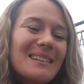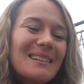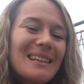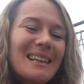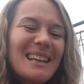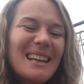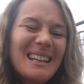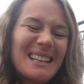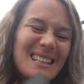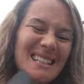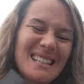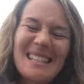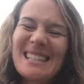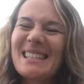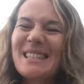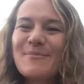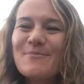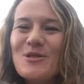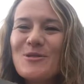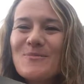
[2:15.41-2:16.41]
and
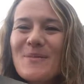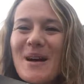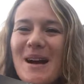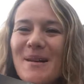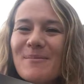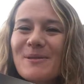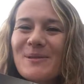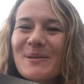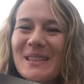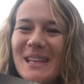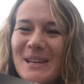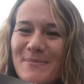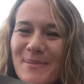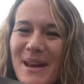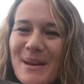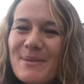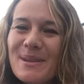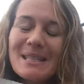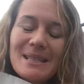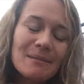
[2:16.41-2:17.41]
just some more mums with their
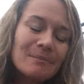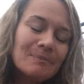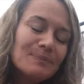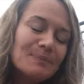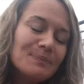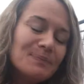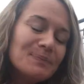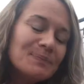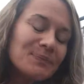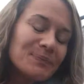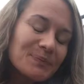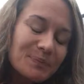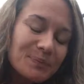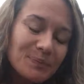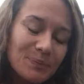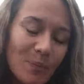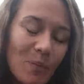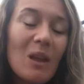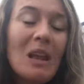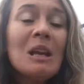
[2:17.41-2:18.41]
babies.
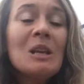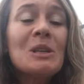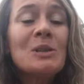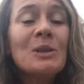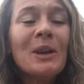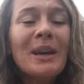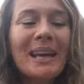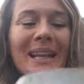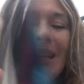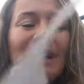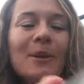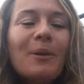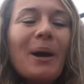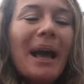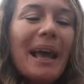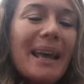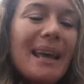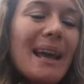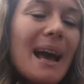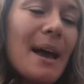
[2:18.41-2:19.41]
So
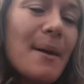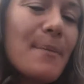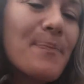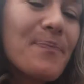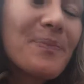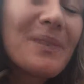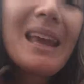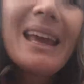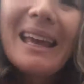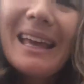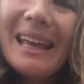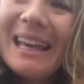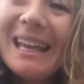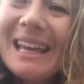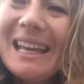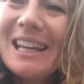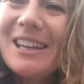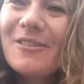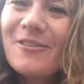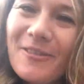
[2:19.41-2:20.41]
anyway,
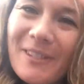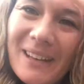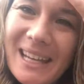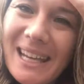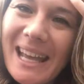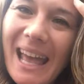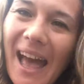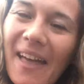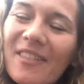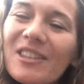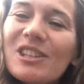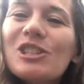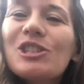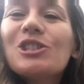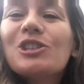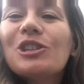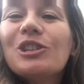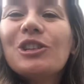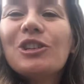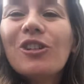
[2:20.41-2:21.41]
in fitting out the
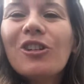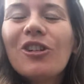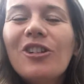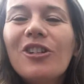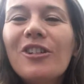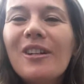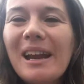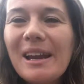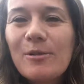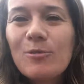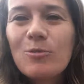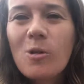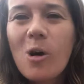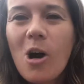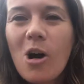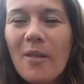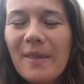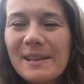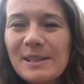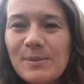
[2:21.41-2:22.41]
studio, and
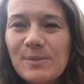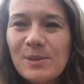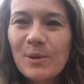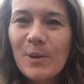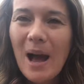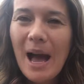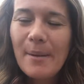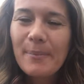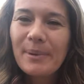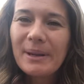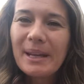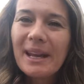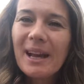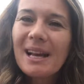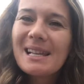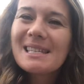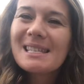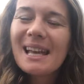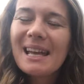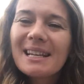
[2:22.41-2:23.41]
while this was all happening,
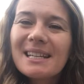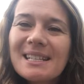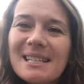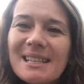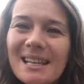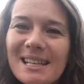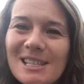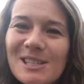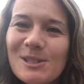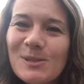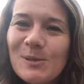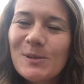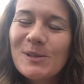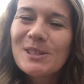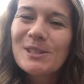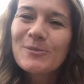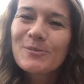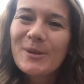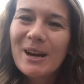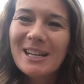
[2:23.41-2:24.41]
I started to then source
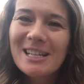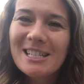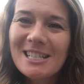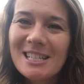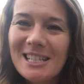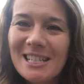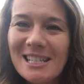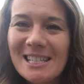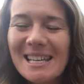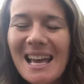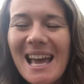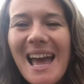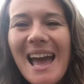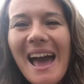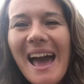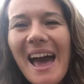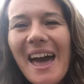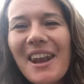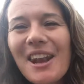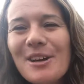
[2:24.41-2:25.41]
some practitioners,
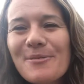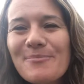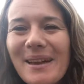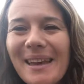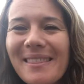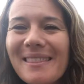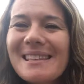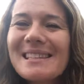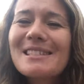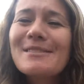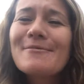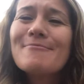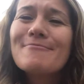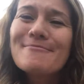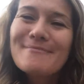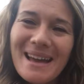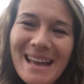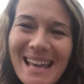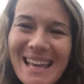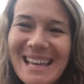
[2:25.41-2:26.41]
and I met this
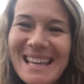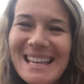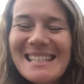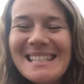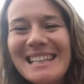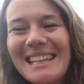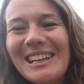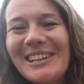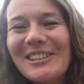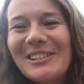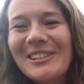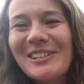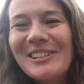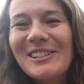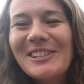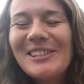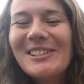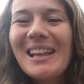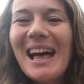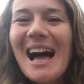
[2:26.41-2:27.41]
amazing
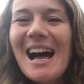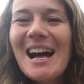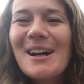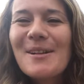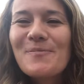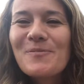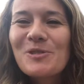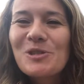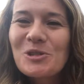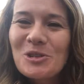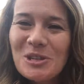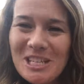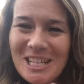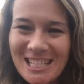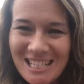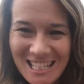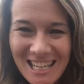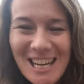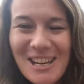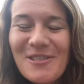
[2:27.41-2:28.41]
girl, Trisha
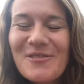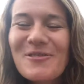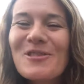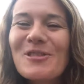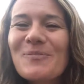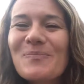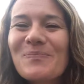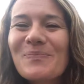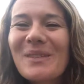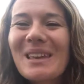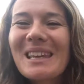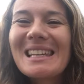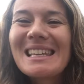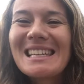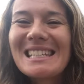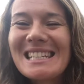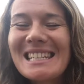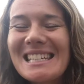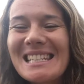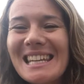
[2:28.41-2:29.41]
Chink,
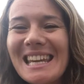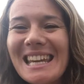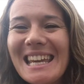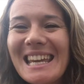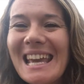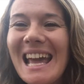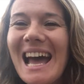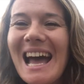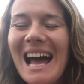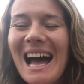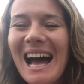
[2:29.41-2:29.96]
and she